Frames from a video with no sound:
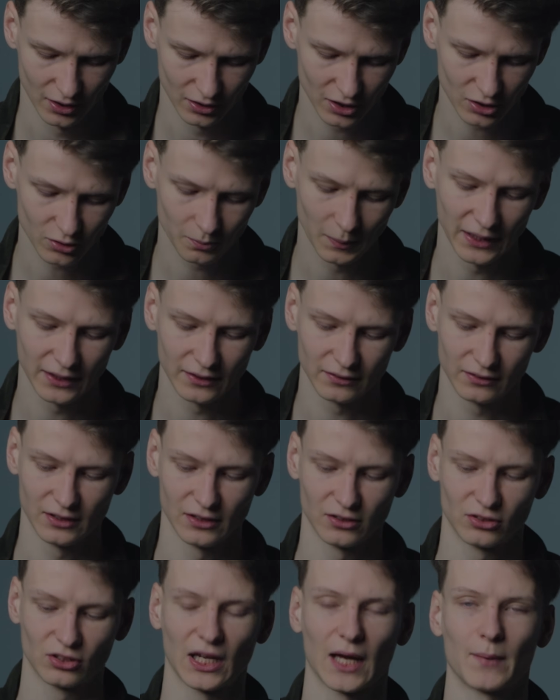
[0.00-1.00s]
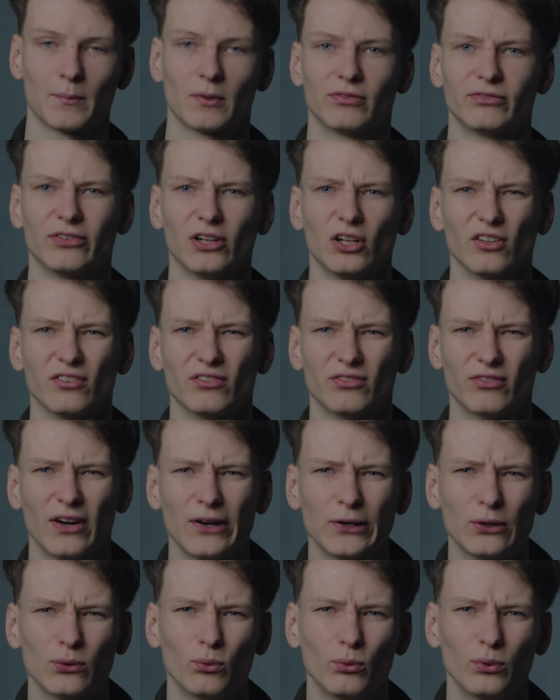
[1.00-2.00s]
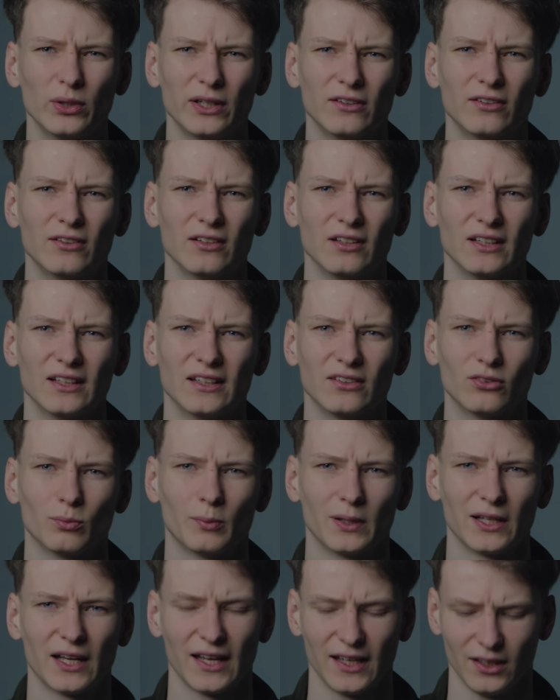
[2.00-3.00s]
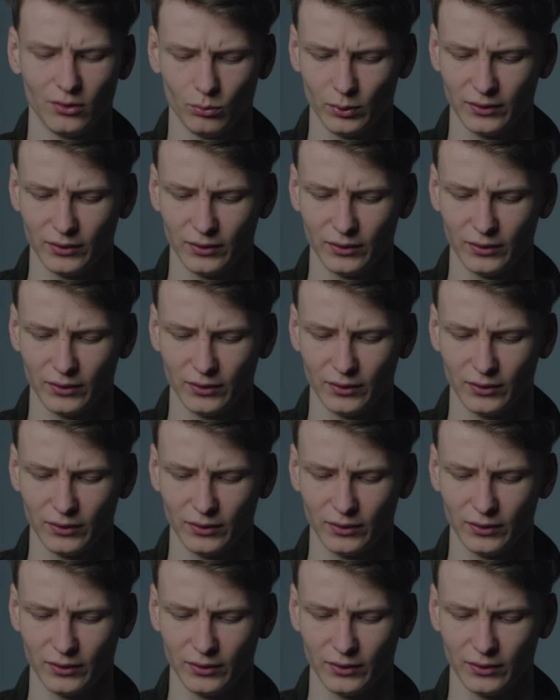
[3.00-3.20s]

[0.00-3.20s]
This means this camera falls very weirdly into my hand